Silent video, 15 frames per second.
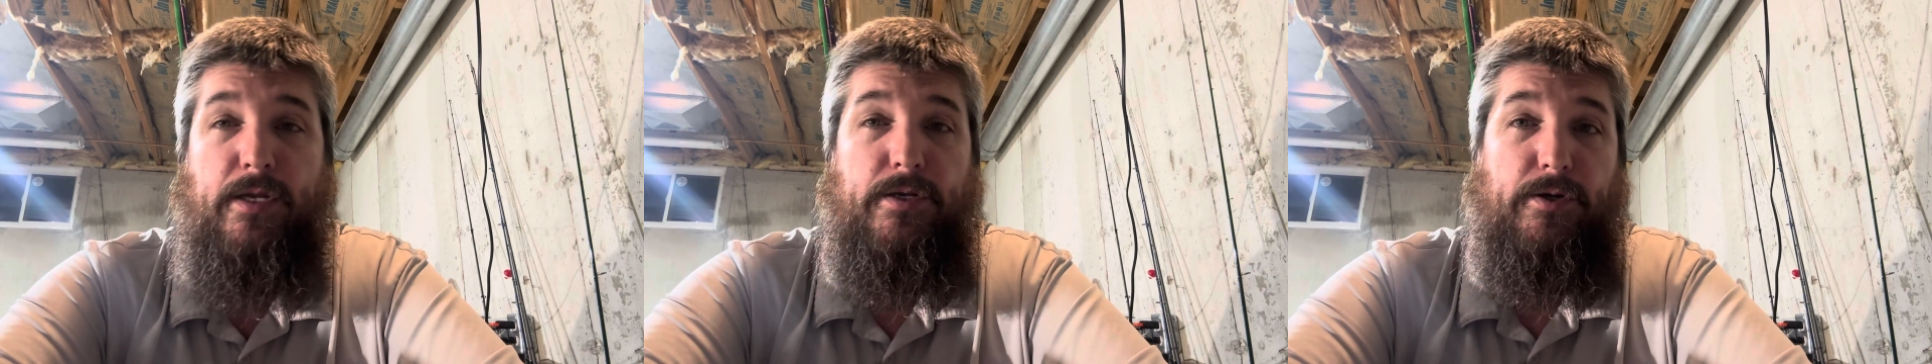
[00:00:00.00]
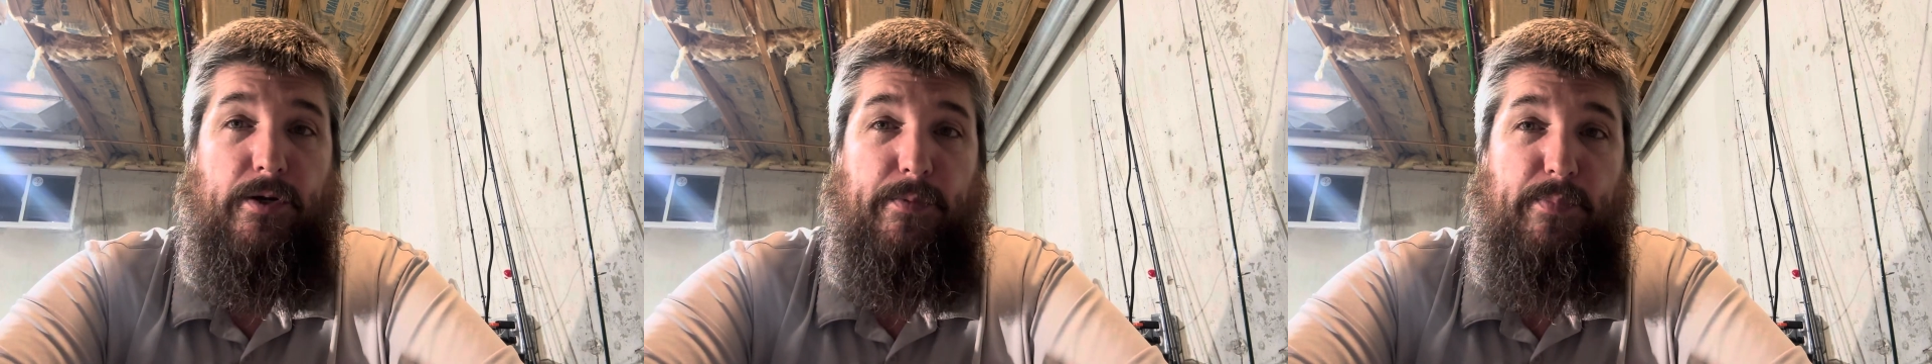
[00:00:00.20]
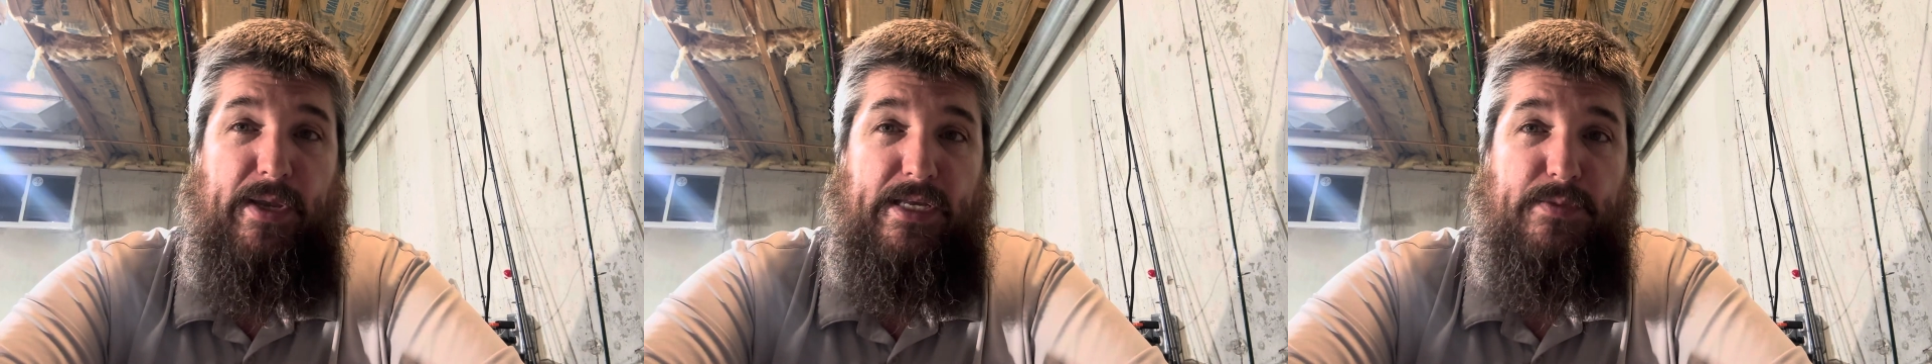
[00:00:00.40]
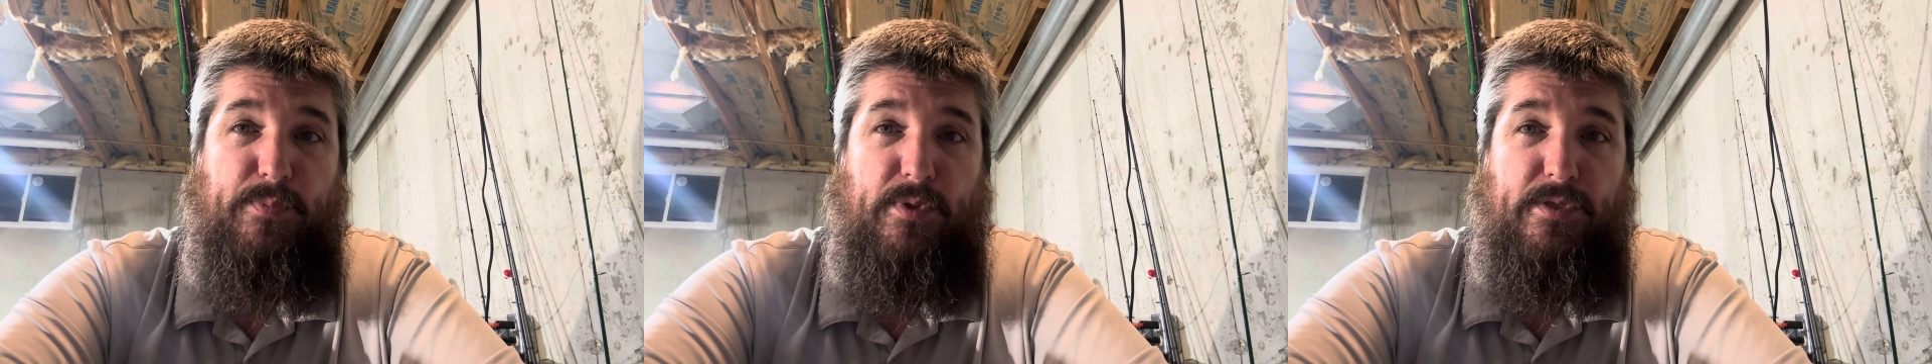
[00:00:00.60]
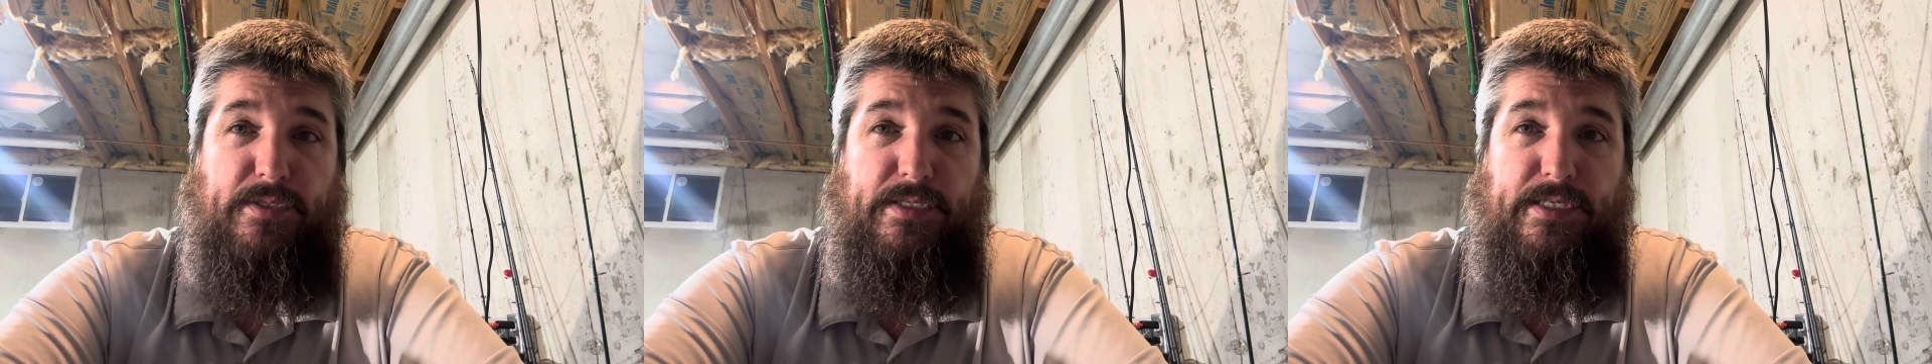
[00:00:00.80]
During
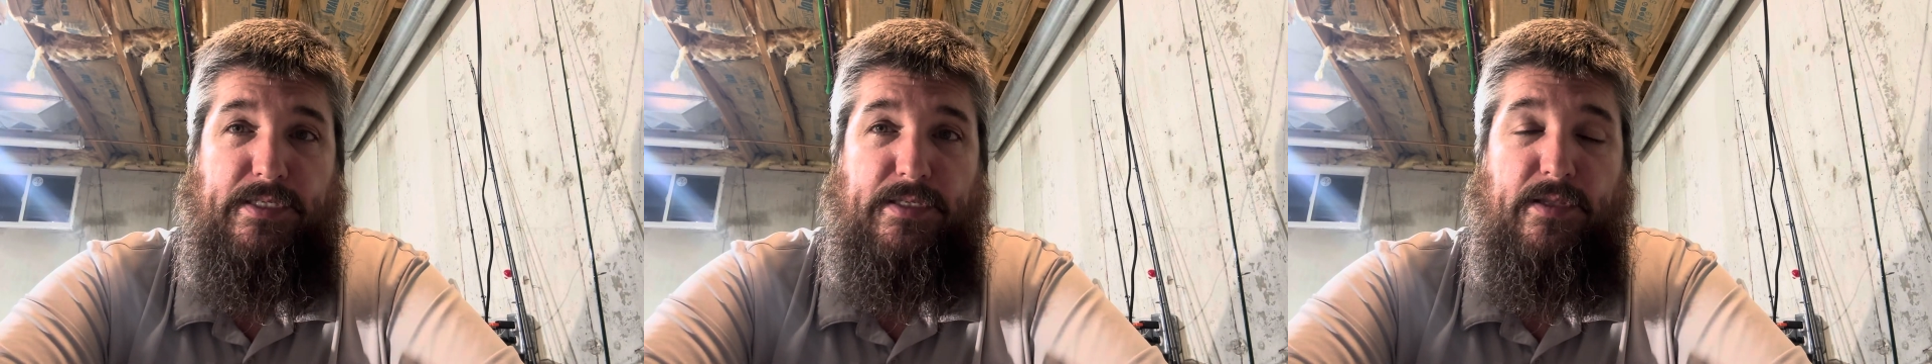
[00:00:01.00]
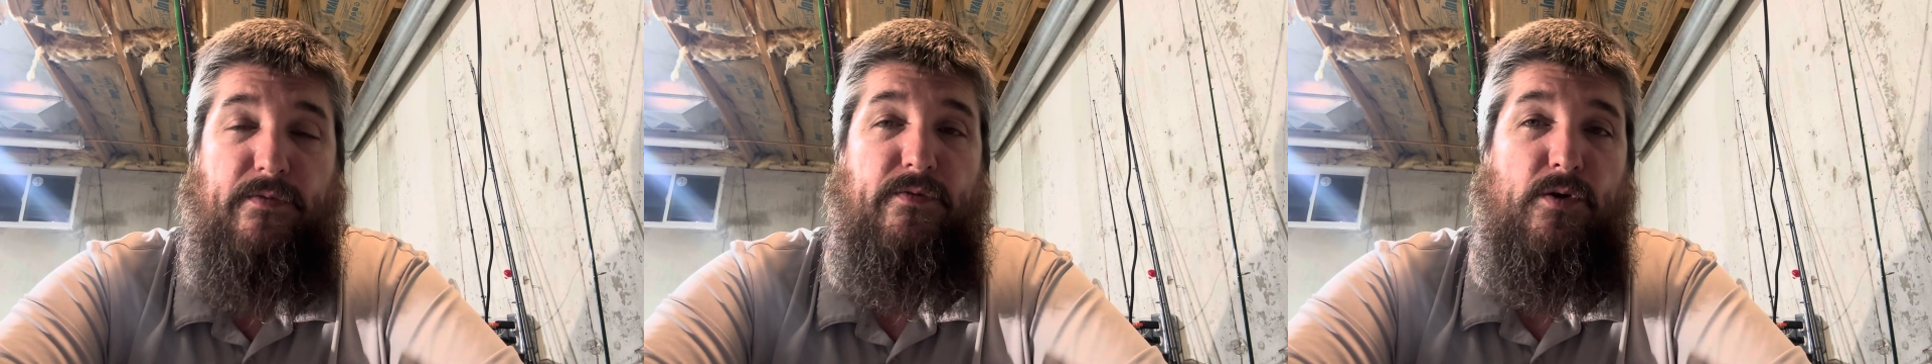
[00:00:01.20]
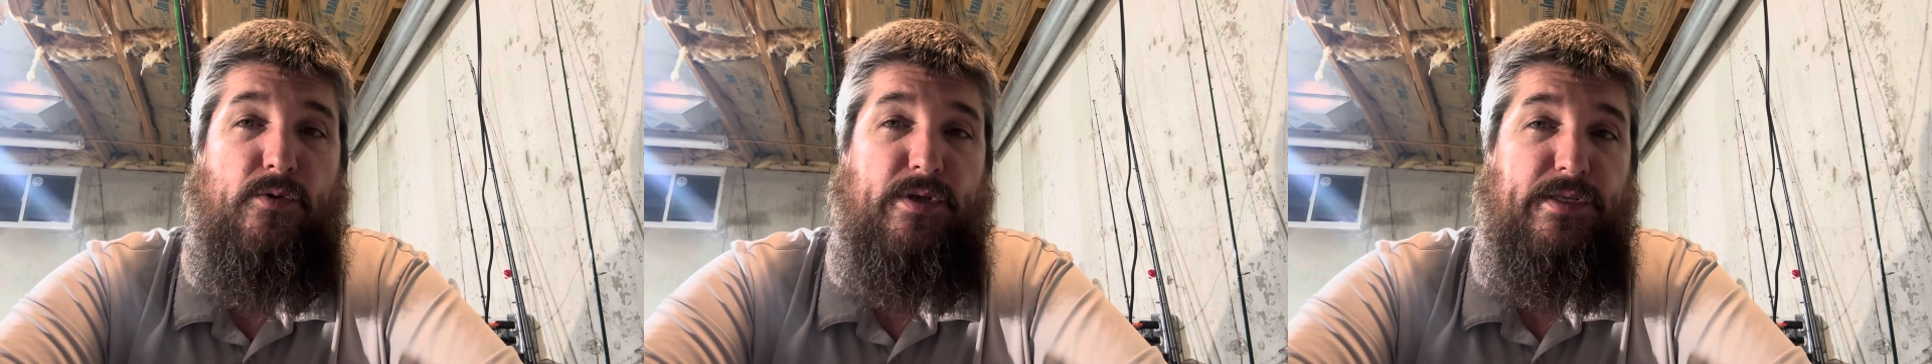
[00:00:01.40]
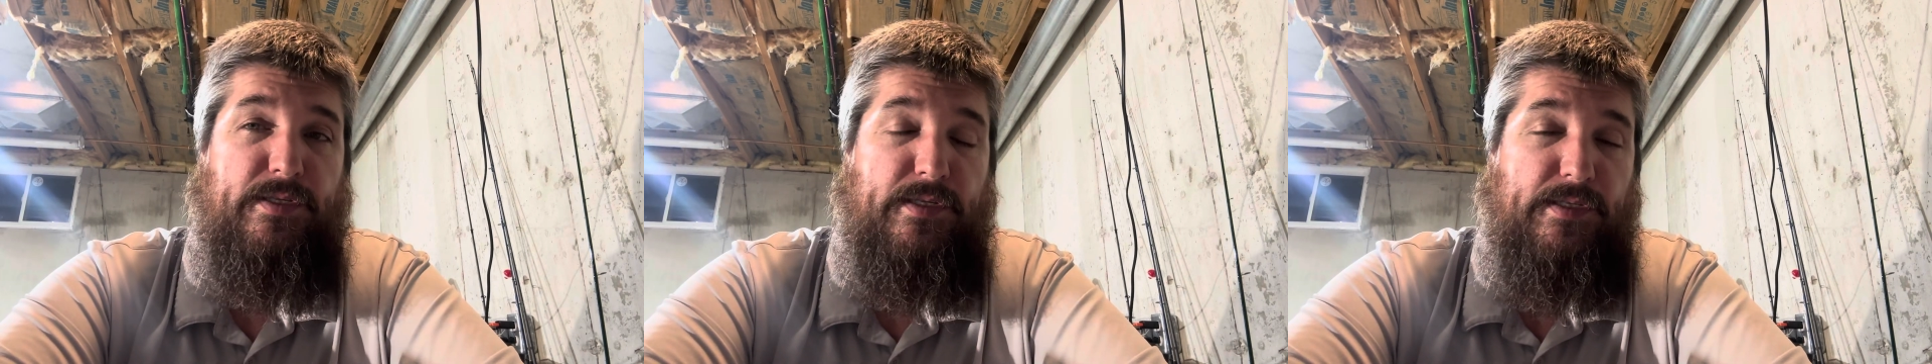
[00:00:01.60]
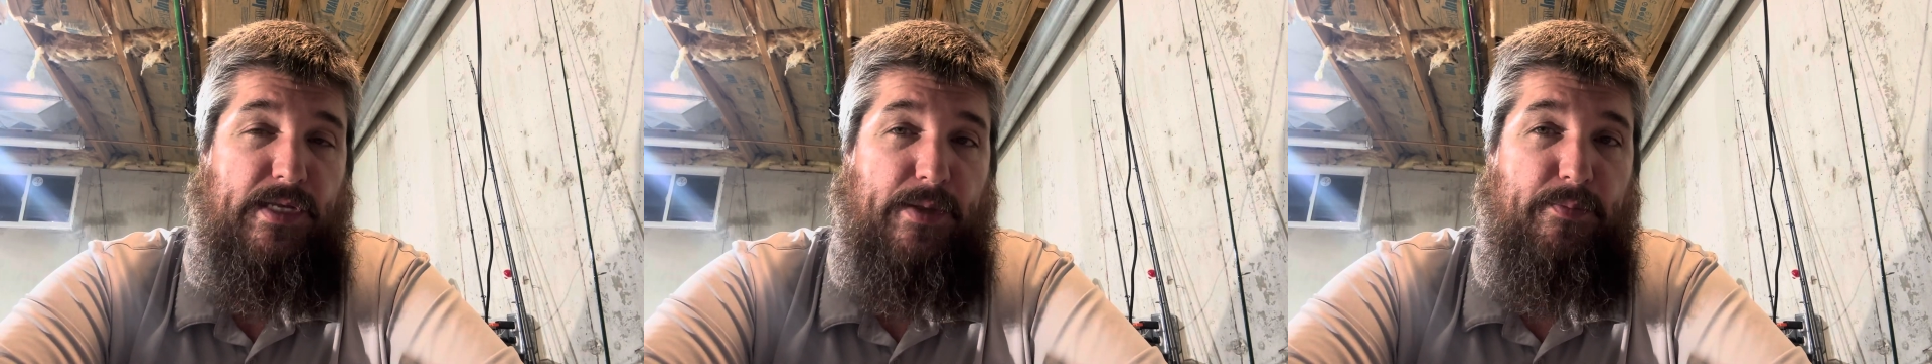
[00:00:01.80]
baseball season, the focus
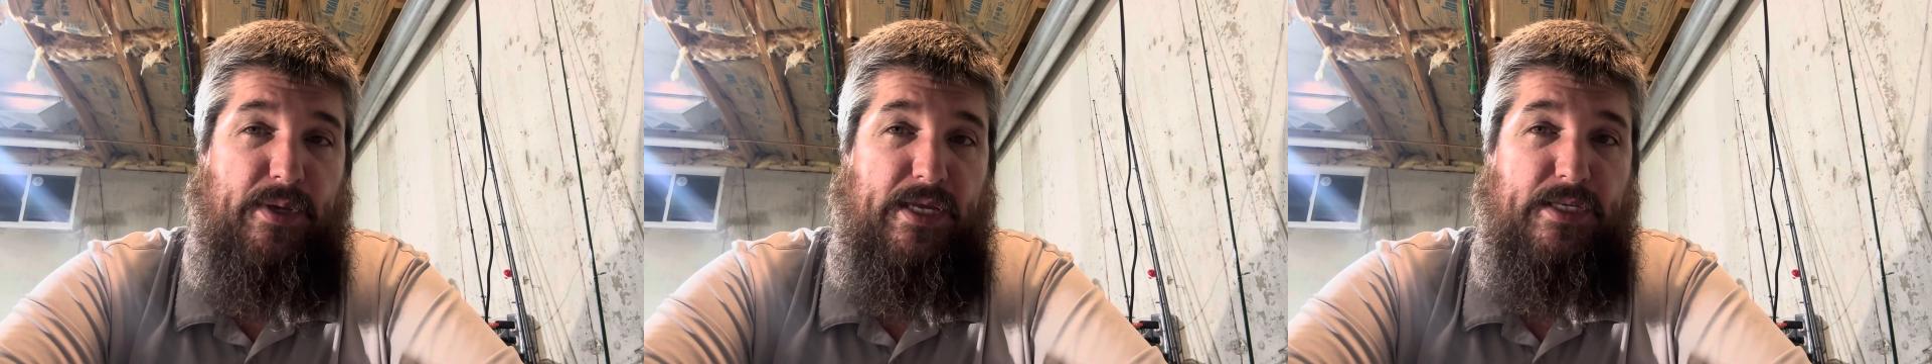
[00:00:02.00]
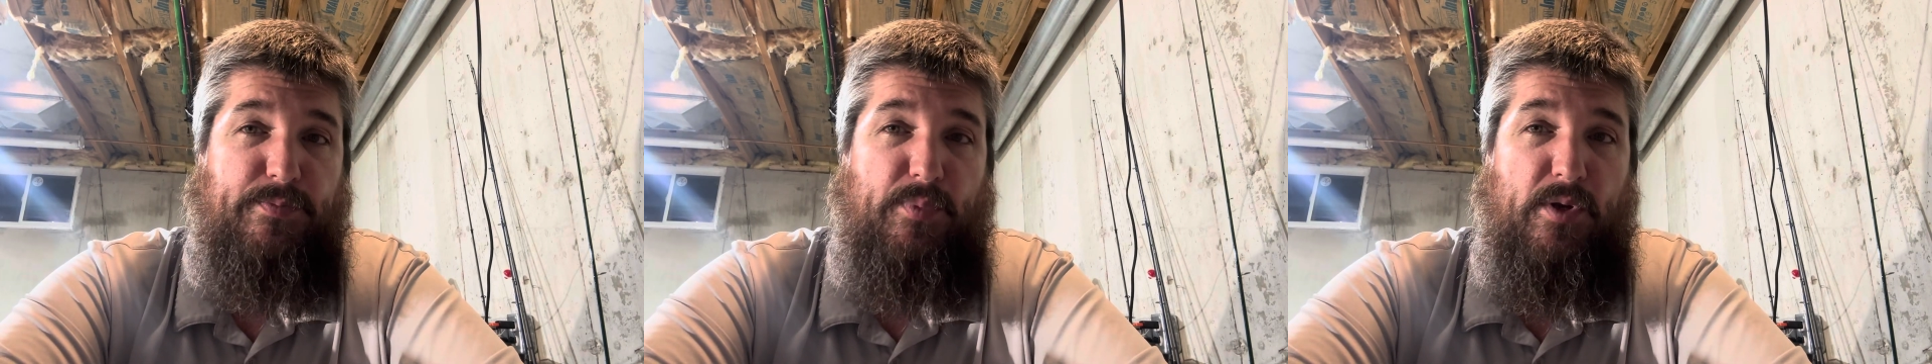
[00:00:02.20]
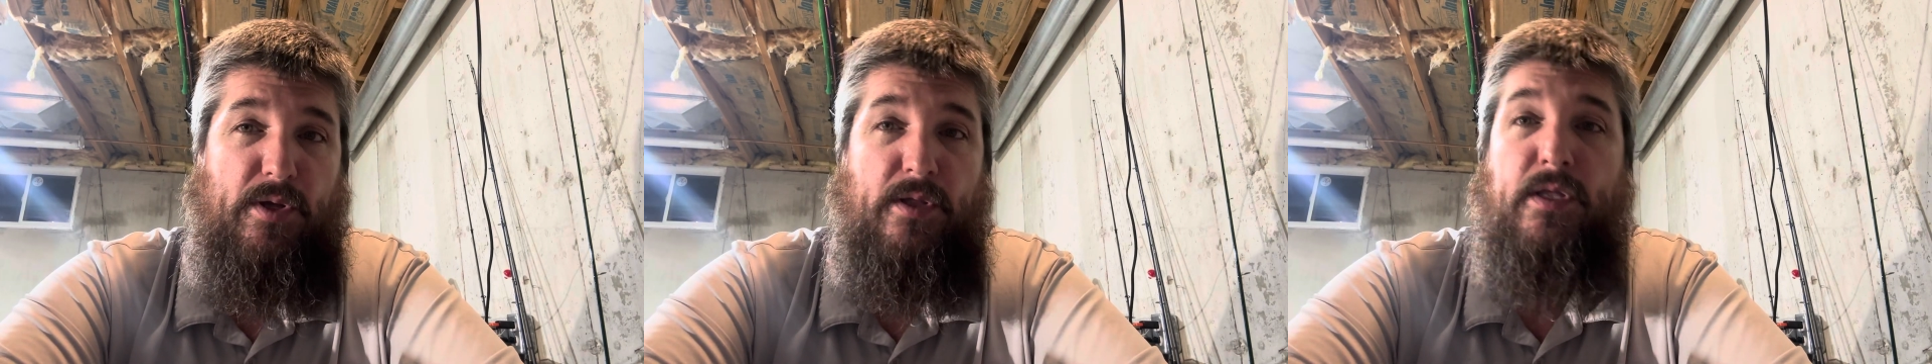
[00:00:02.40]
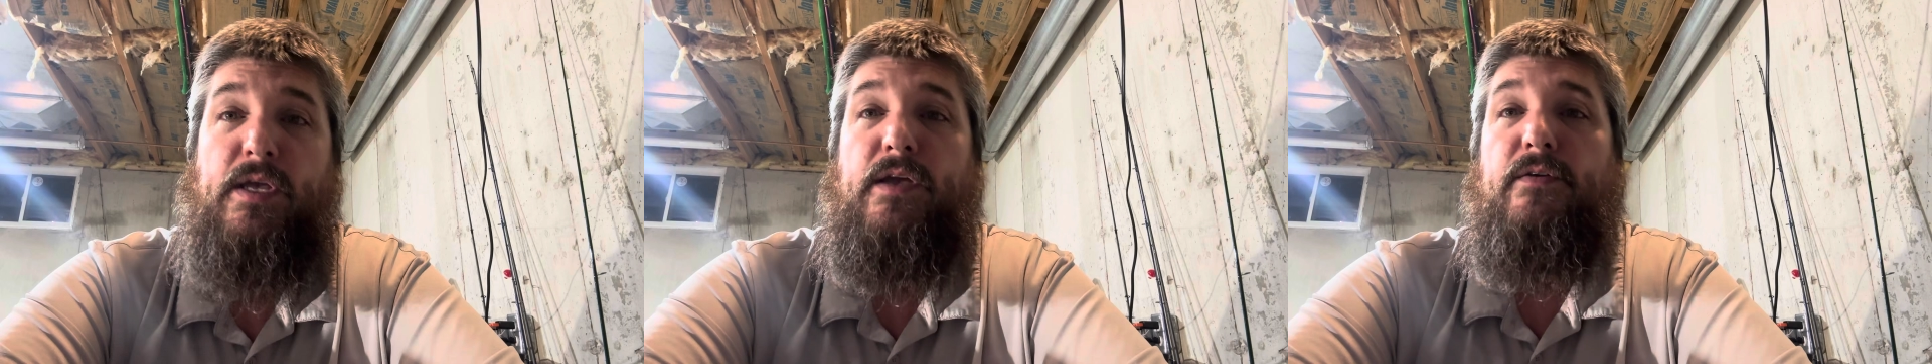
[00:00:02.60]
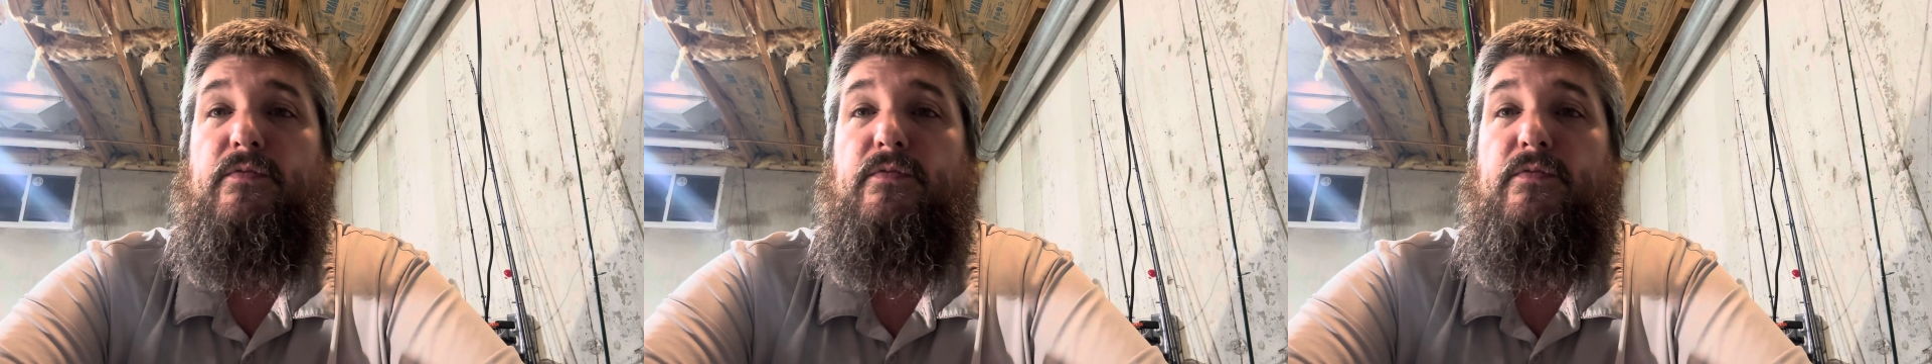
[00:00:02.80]
is on baseball.